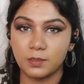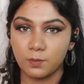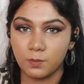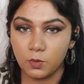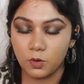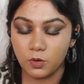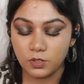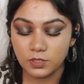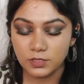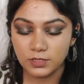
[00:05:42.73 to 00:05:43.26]
the
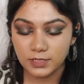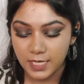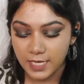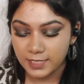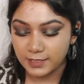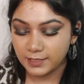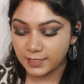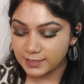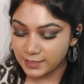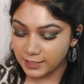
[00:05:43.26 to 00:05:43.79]
most.
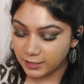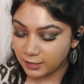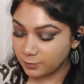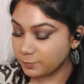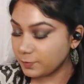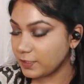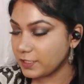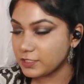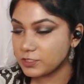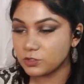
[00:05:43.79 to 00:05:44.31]
The second
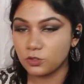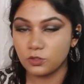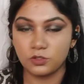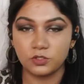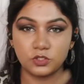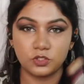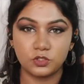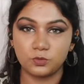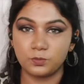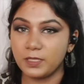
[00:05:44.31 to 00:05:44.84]
place
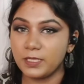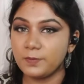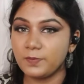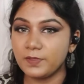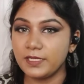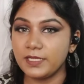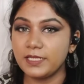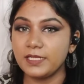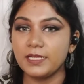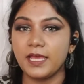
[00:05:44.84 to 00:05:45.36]
goes to
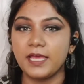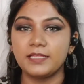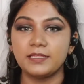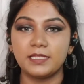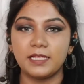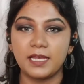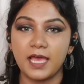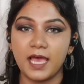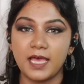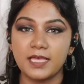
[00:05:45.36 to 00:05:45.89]
Maybelline and
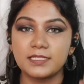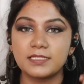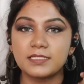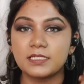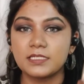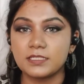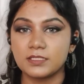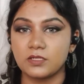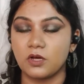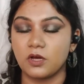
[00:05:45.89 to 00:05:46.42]
the last
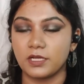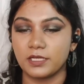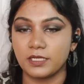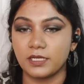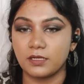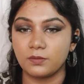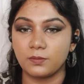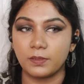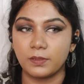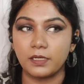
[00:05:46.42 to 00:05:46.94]
is
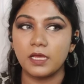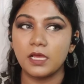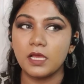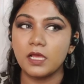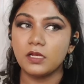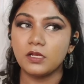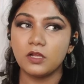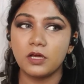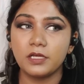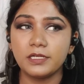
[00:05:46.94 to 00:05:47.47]
L'Oreal one.
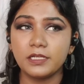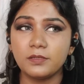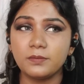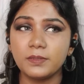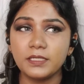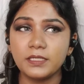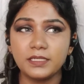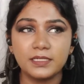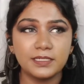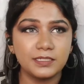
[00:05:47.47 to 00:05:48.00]
L'Oreal
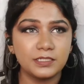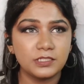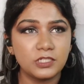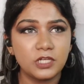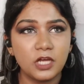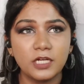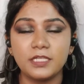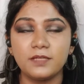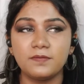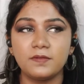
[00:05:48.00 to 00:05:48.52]
one did
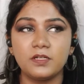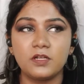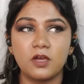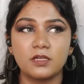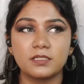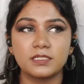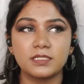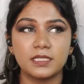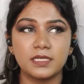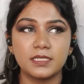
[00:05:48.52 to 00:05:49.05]
not even
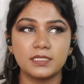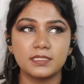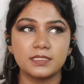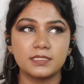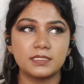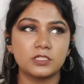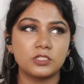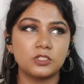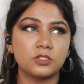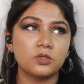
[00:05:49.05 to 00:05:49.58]

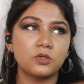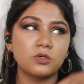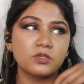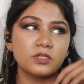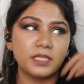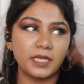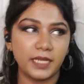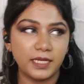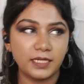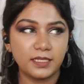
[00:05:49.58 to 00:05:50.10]
oxidize to
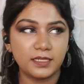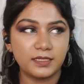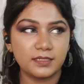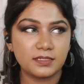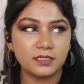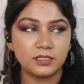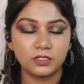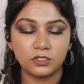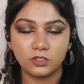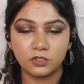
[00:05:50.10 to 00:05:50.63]
great
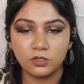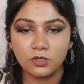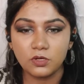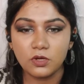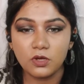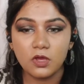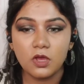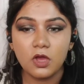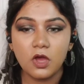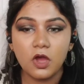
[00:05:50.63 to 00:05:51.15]
extent, you
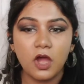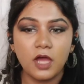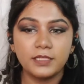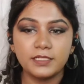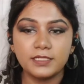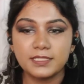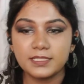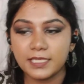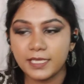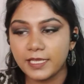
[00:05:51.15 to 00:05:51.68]
know. On
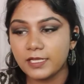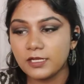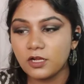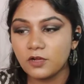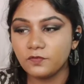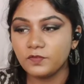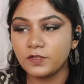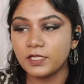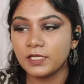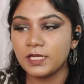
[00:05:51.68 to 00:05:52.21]
the scale
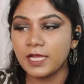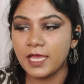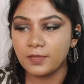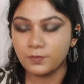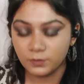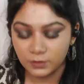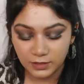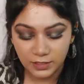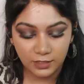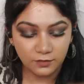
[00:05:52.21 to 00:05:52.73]
of 10, I
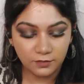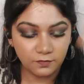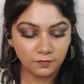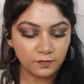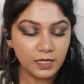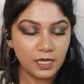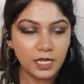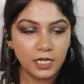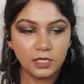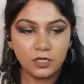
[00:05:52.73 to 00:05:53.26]
would give
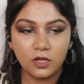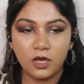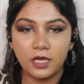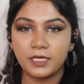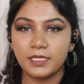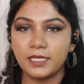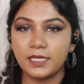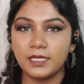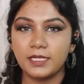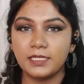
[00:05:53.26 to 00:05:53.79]

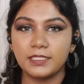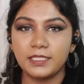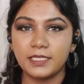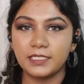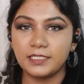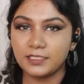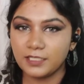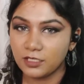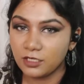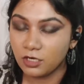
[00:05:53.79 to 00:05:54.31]
L'Oreal the
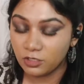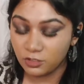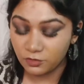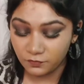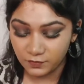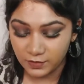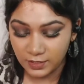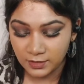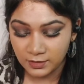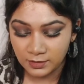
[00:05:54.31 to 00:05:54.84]
10 out of
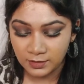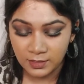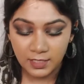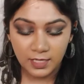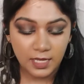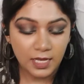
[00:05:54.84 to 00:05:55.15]
10.